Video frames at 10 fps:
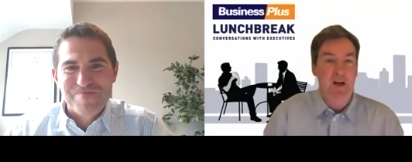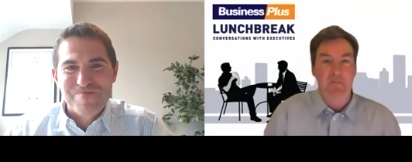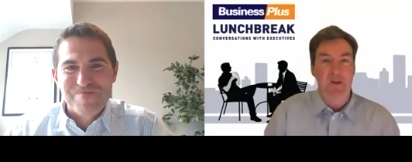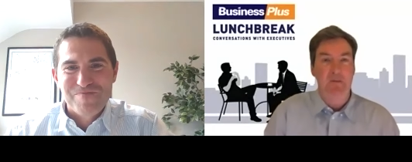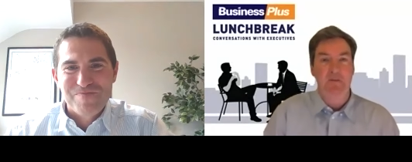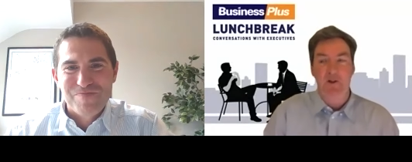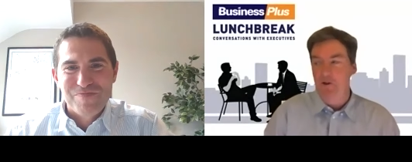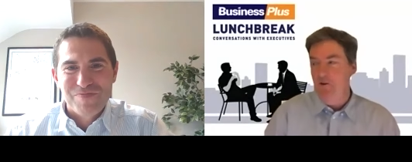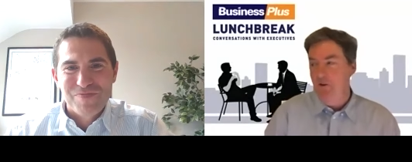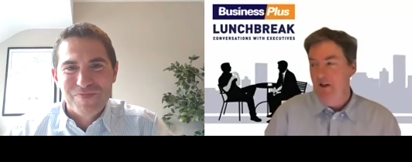Speaker 1: mind people
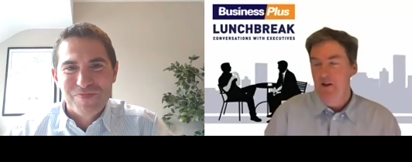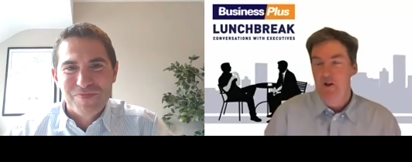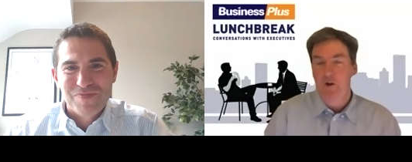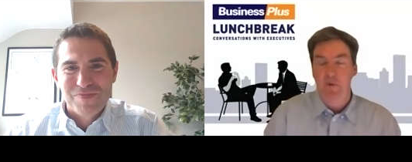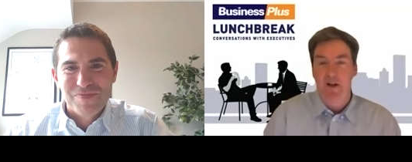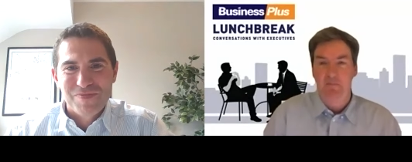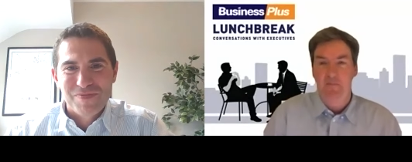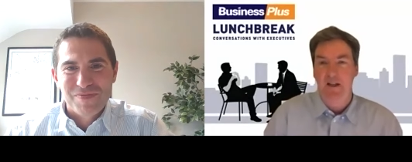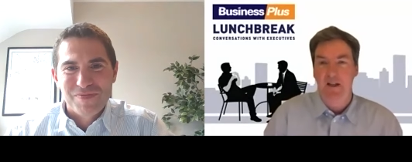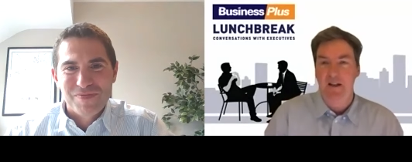who who might
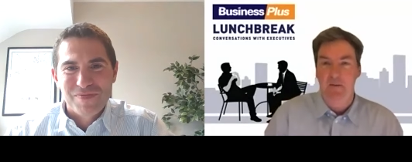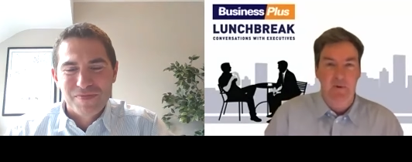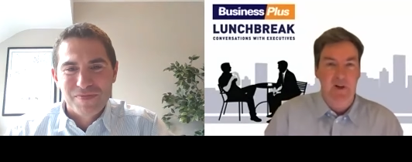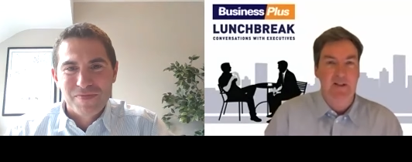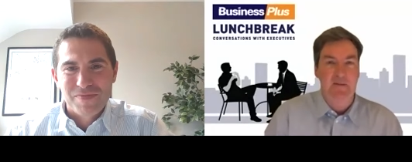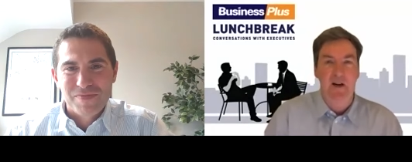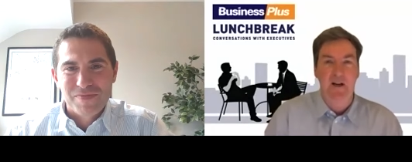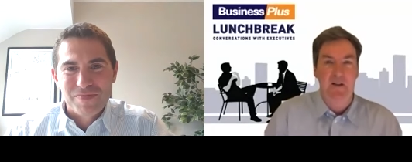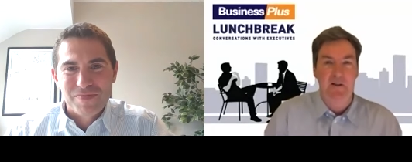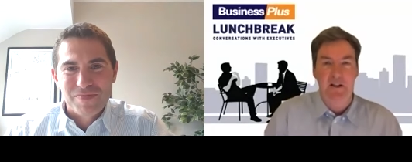be impressed by
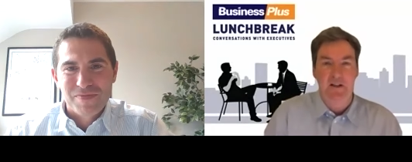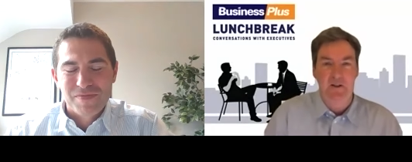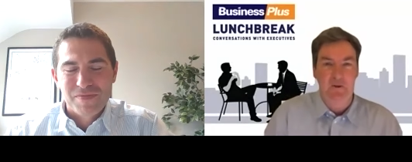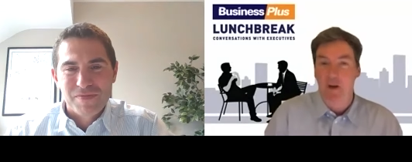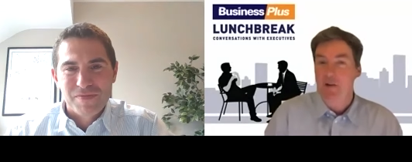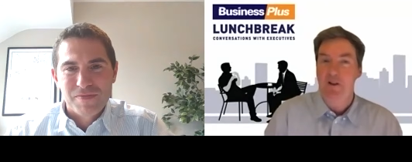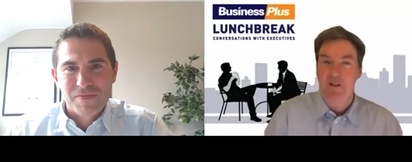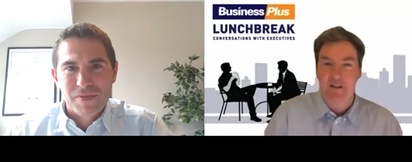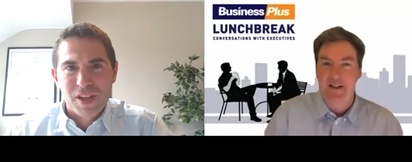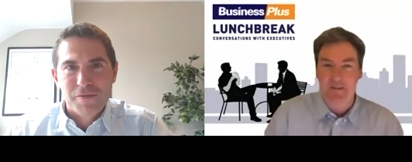you and who might want
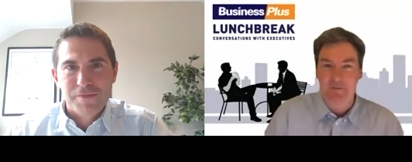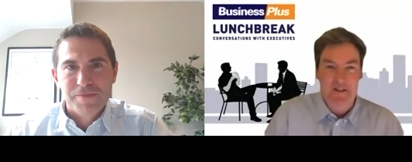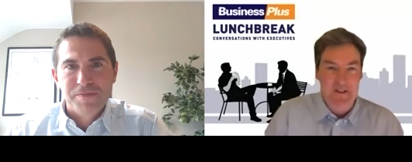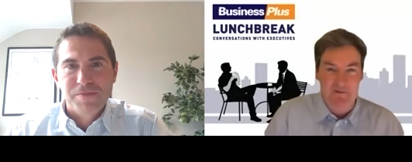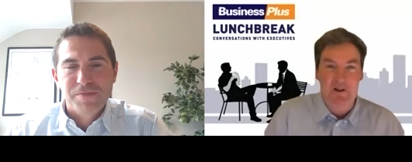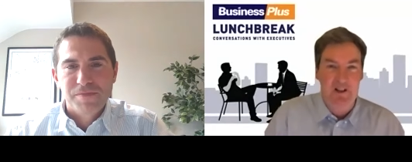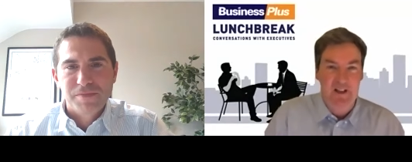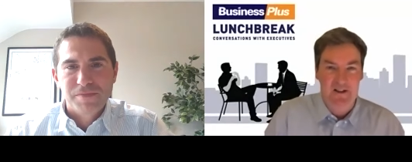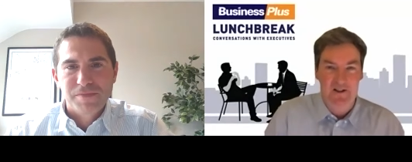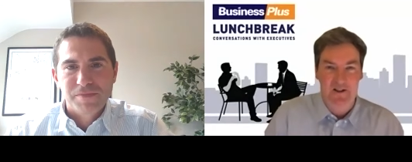to sell their business reaching
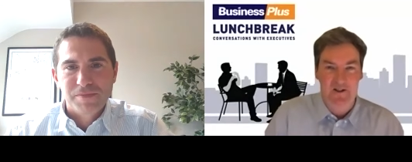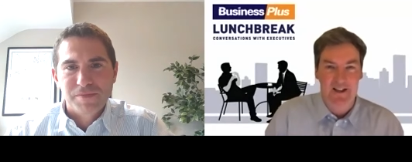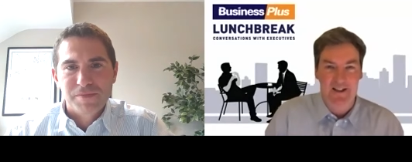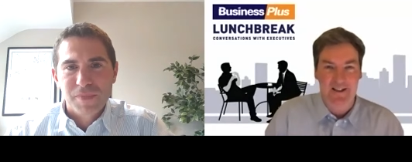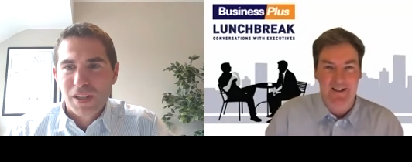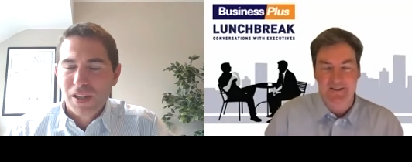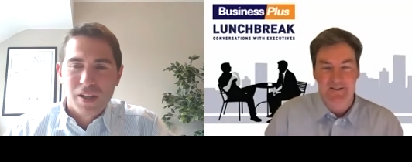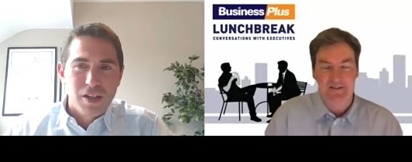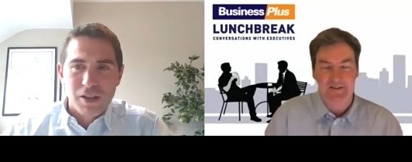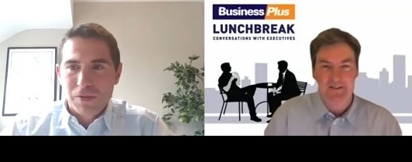out to you directly.
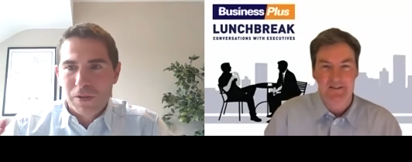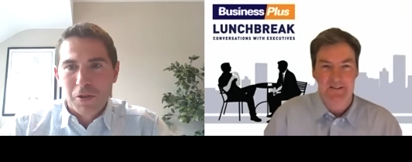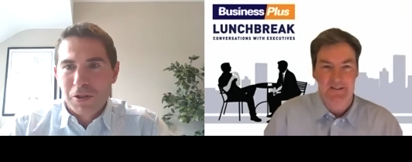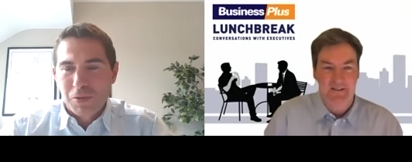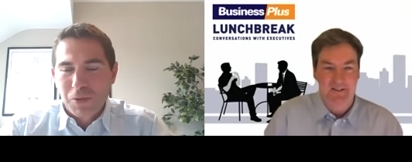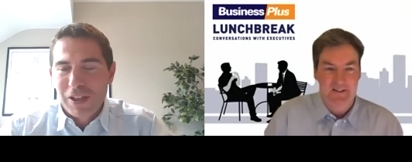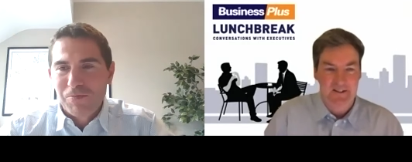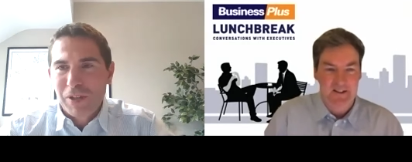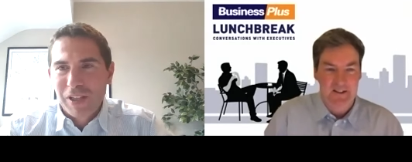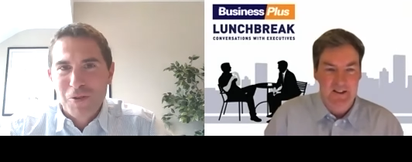
Speaker 2: Of course, well,
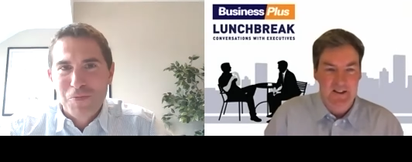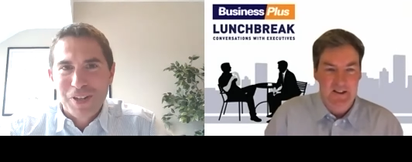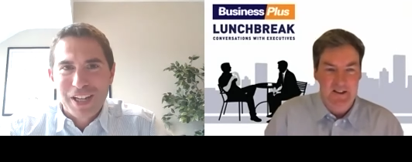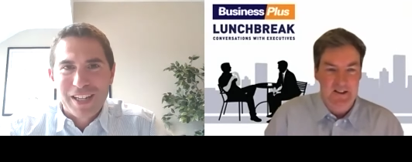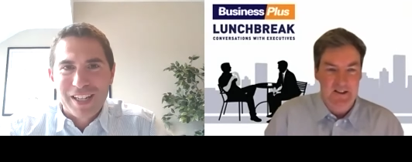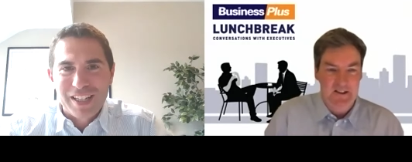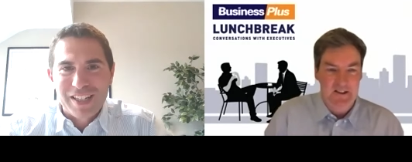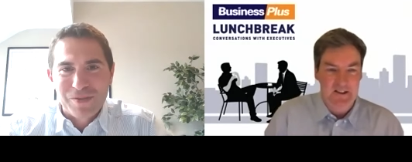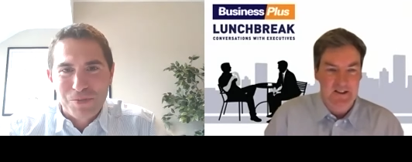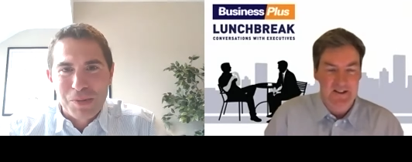well, hopefully, and, and
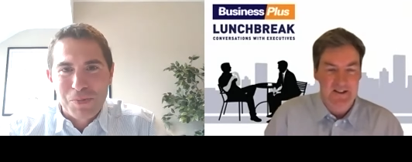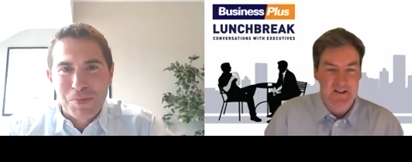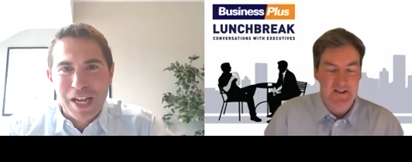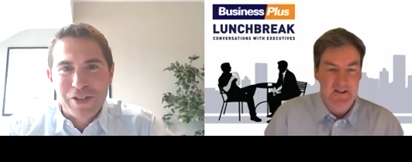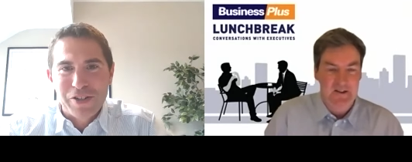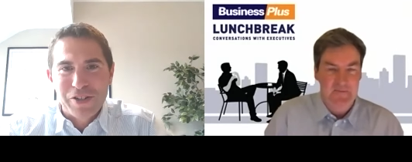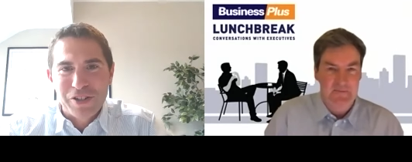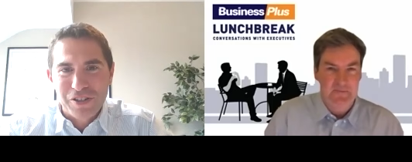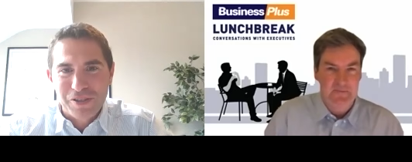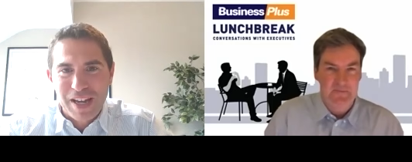listen, pleasure
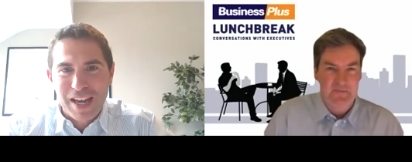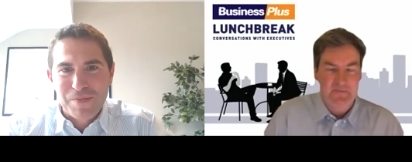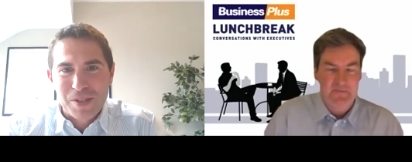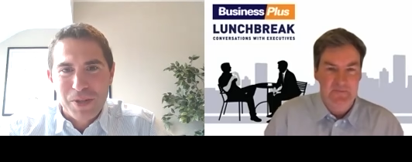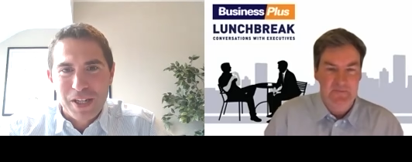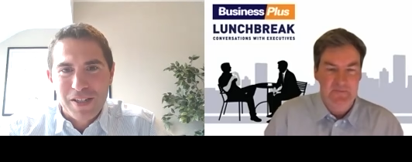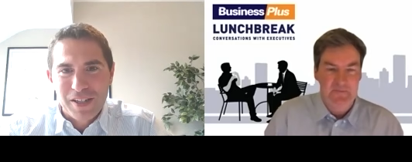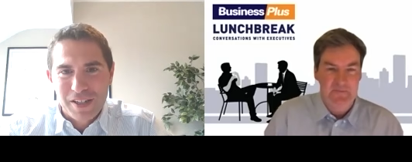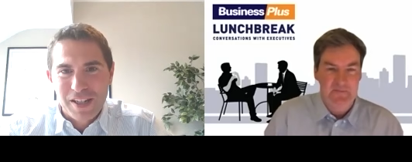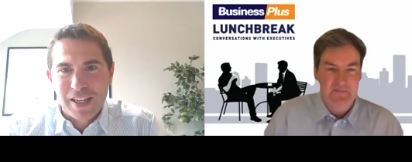to um, speak to
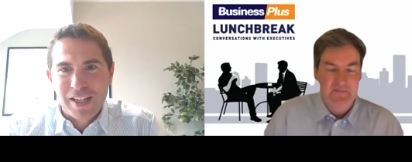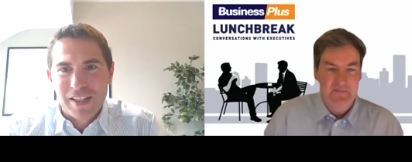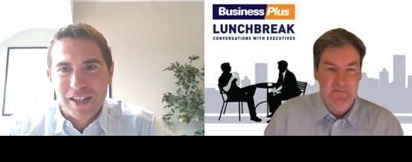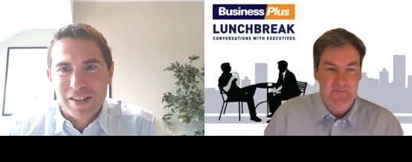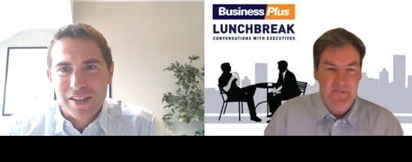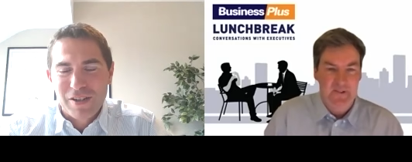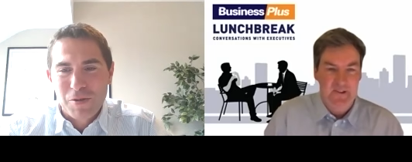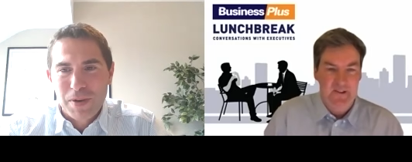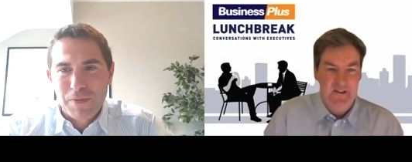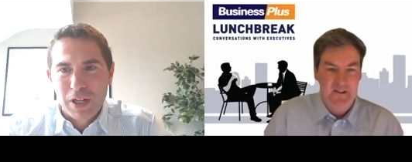you, Nick, and, and
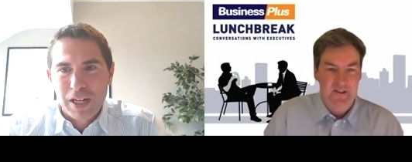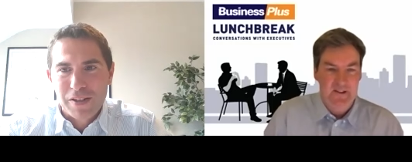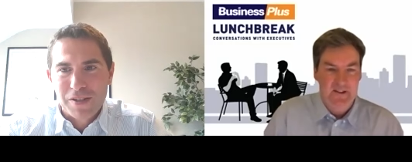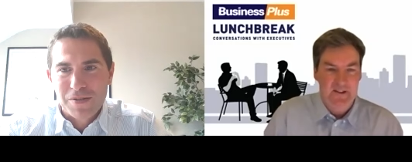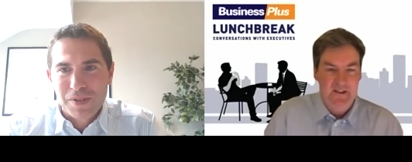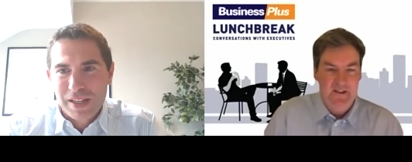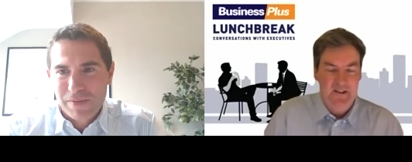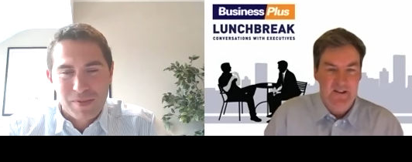hope everyone else, uh,